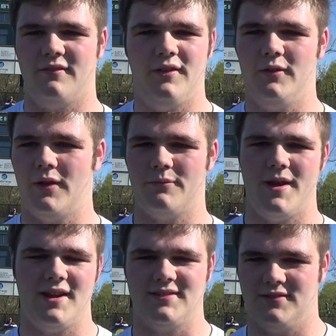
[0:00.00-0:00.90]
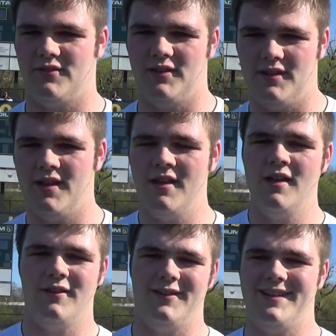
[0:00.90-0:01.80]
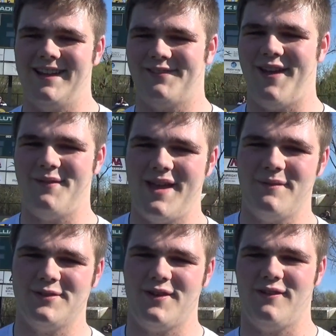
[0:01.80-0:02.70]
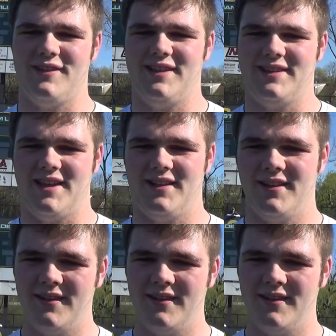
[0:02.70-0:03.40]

on the field on the practices. It's really, really nice family atmosphere. I really like that.